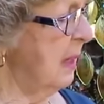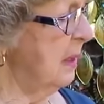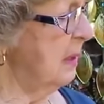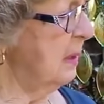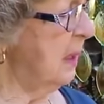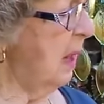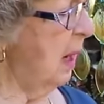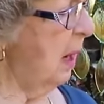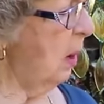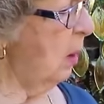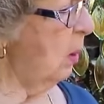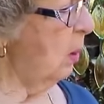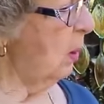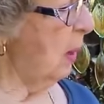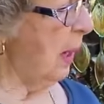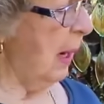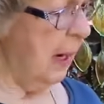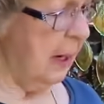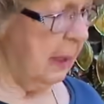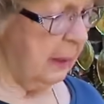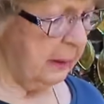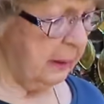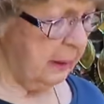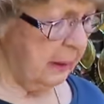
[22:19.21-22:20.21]
Y'all,
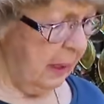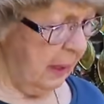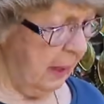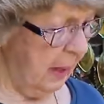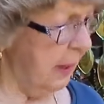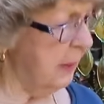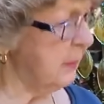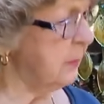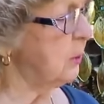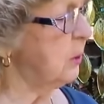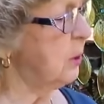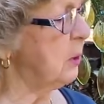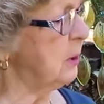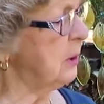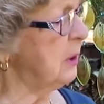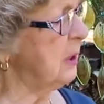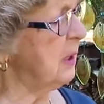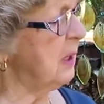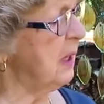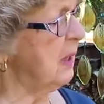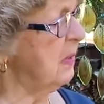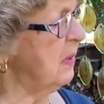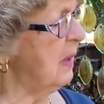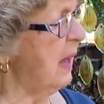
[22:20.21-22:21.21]
I, I took
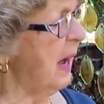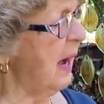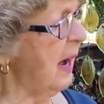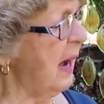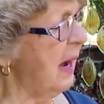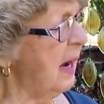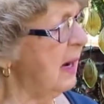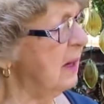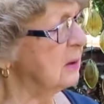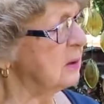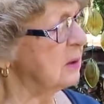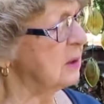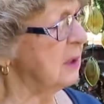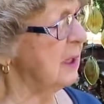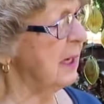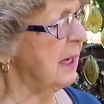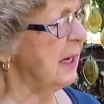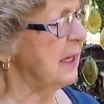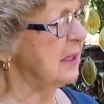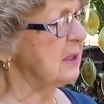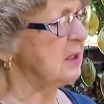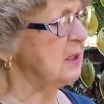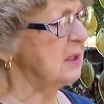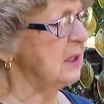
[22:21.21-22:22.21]
it in the house
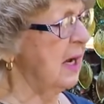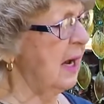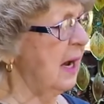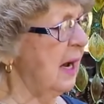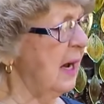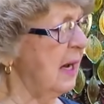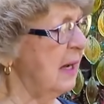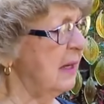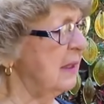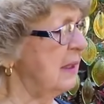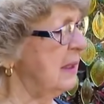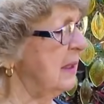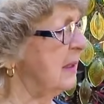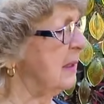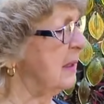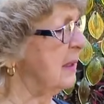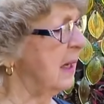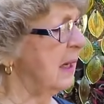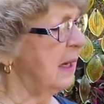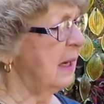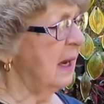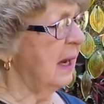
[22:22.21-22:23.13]
last night and